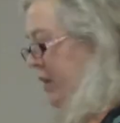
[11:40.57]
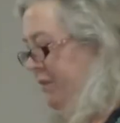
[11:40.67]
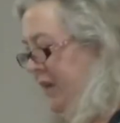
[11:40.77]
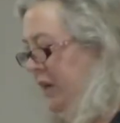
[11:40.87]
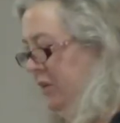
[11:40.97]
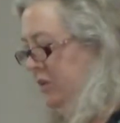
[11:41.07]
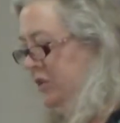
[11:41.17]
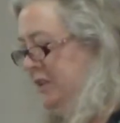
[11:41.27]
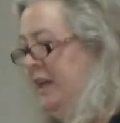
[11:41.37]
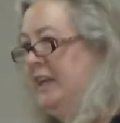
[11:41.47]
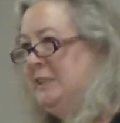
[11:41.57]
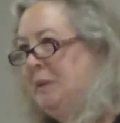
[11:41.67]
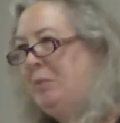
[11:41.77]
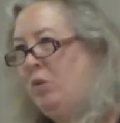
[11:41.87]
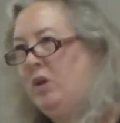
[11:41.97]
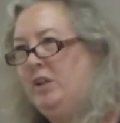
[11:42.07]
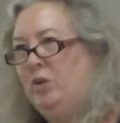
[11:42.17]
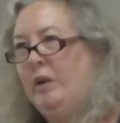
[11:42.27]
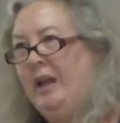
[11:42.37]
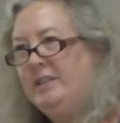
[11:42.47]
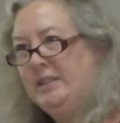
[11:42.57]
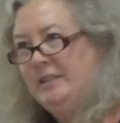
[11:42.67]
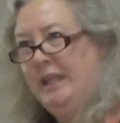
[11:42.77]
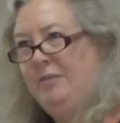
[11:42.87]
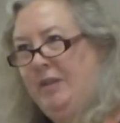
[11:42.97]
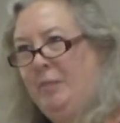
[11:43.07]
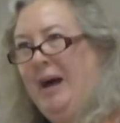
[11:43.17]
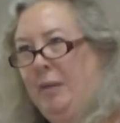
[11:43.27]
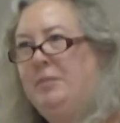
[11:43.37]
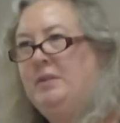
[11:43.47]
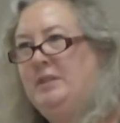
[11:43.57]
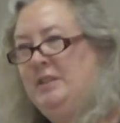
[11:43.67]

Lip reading: their fingers, because people were a little reluctant to give them up.